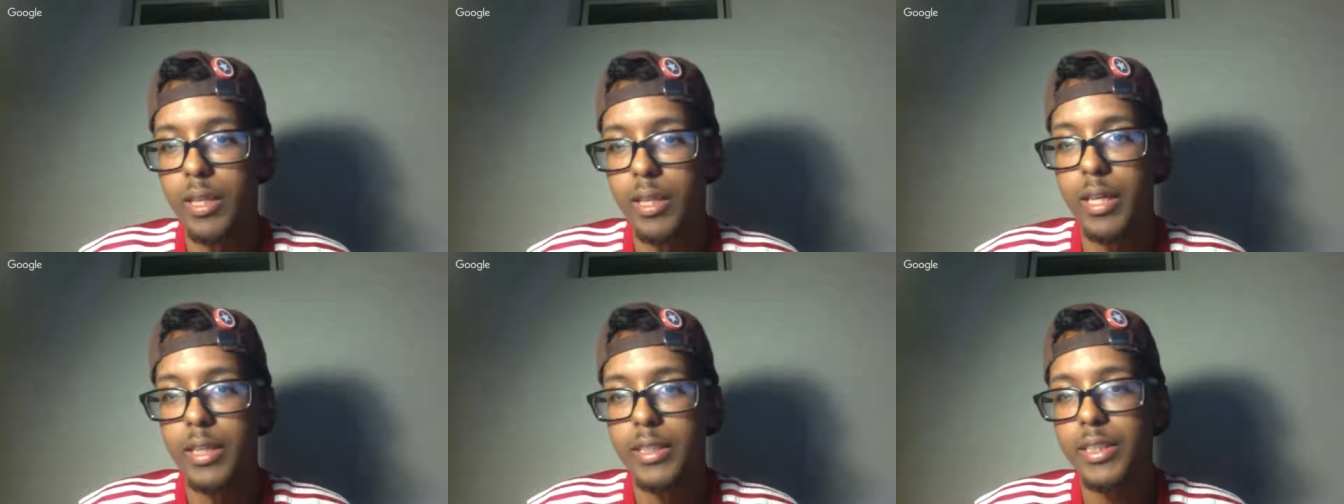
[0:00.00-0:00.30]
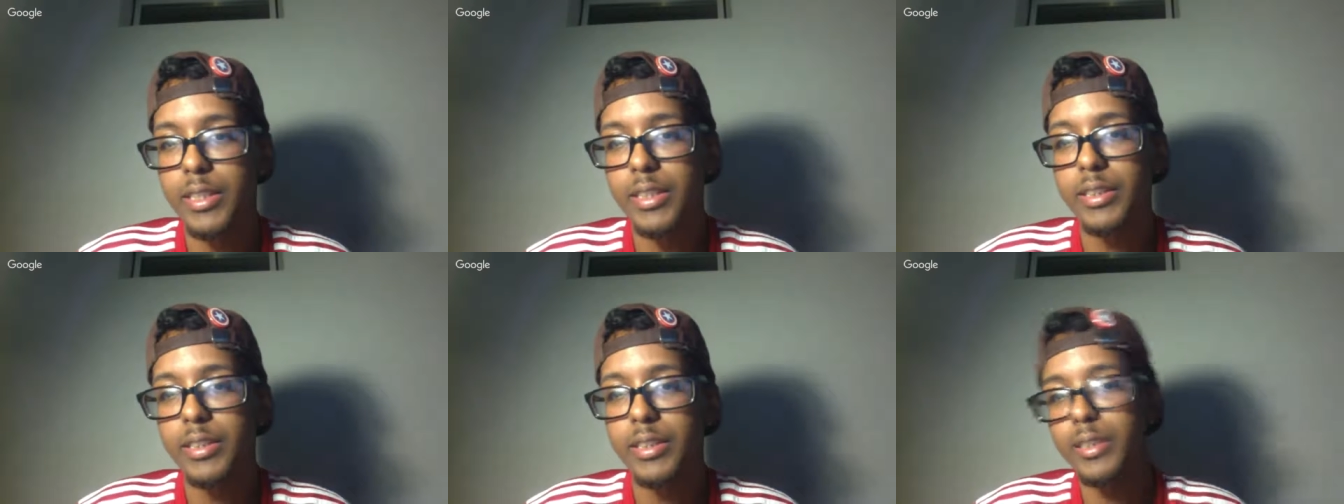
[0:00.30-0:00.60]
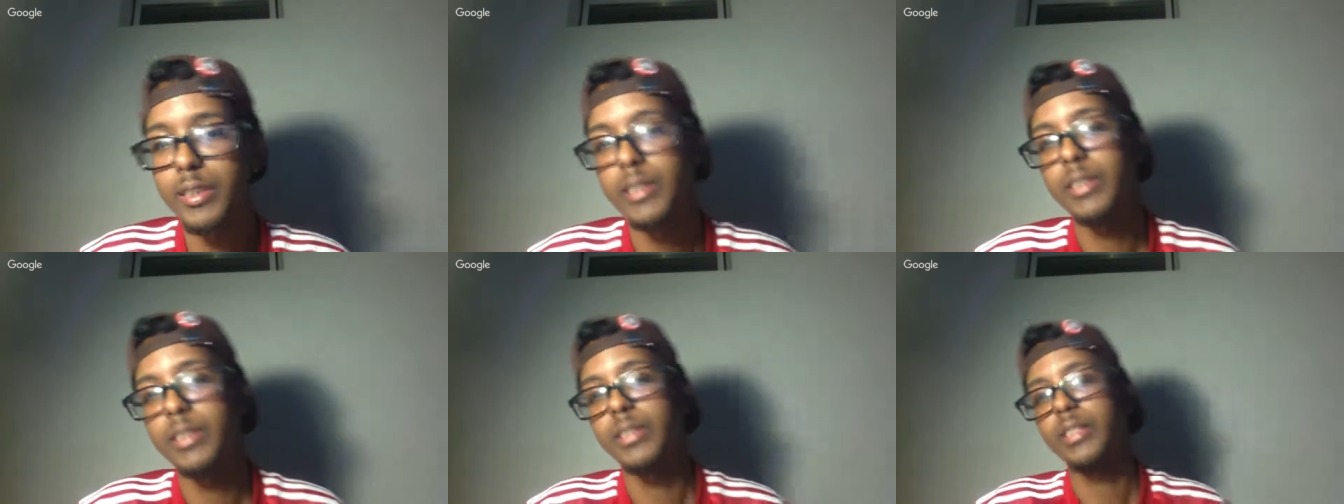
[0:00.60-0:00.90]
she's she's
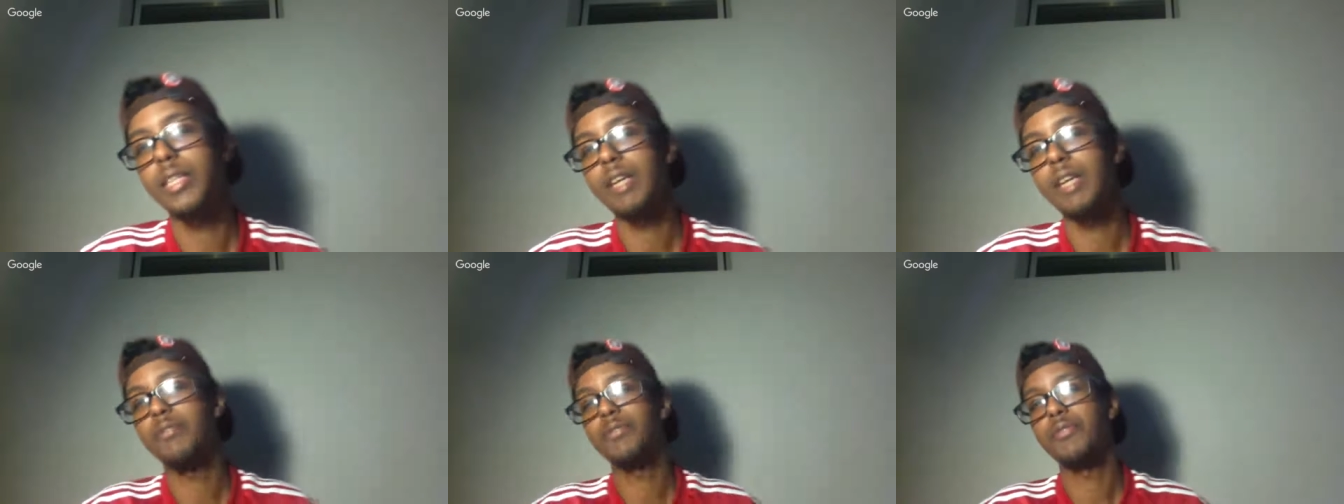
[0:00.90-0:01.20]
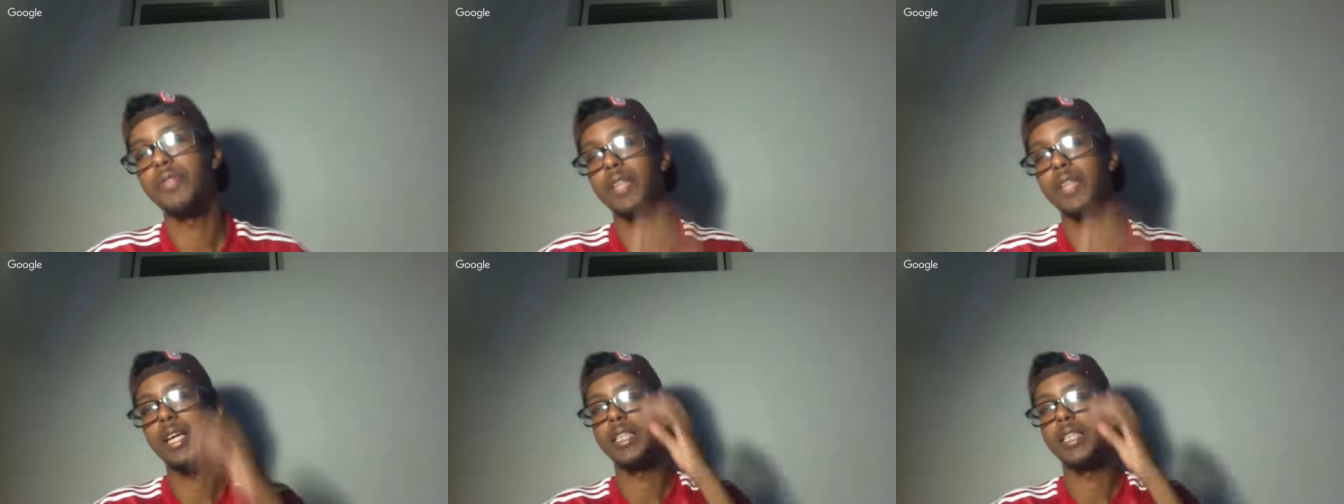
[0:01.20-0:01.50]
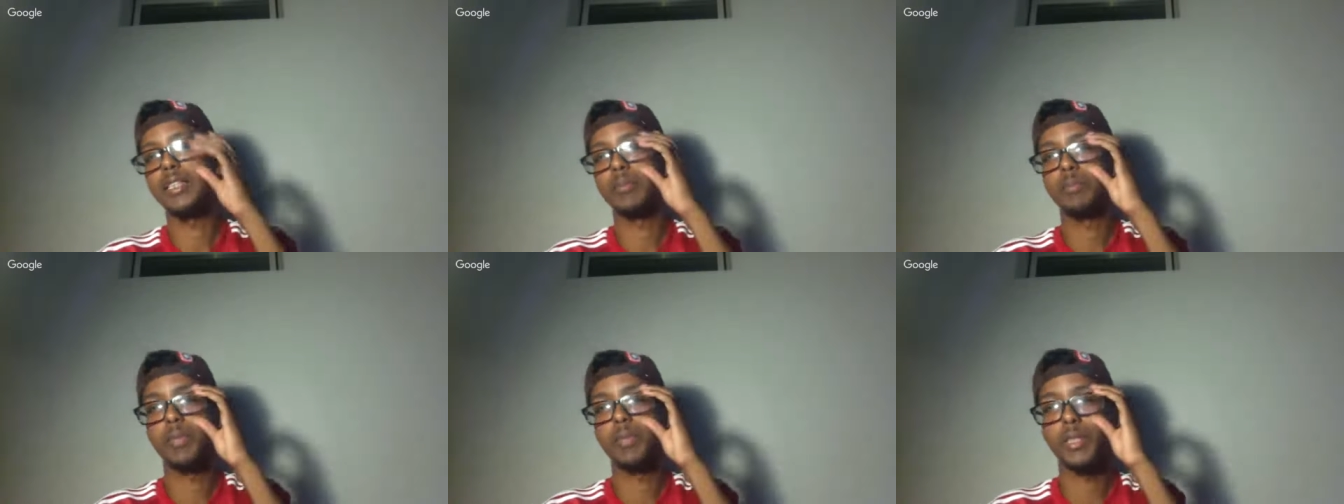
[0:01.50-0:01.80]
definitely got some
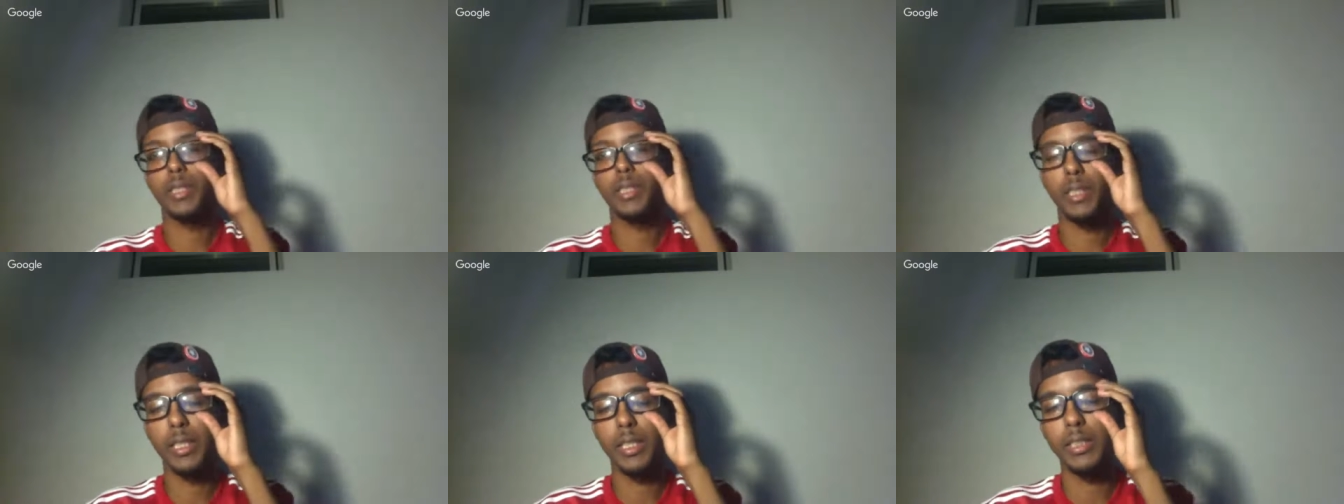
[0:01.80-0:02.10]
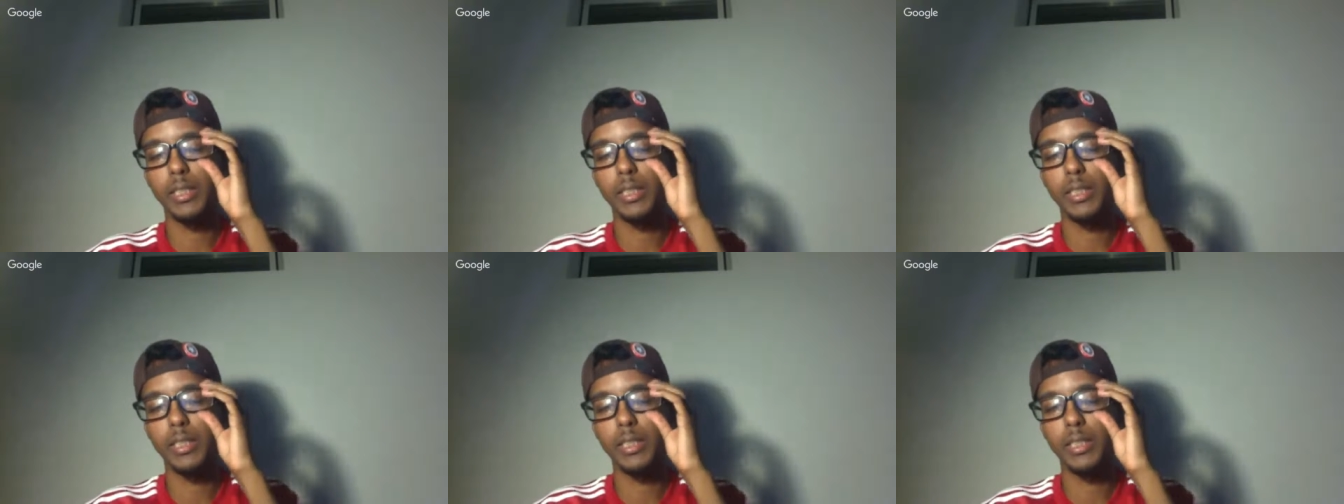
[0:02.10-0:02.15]
PTSD.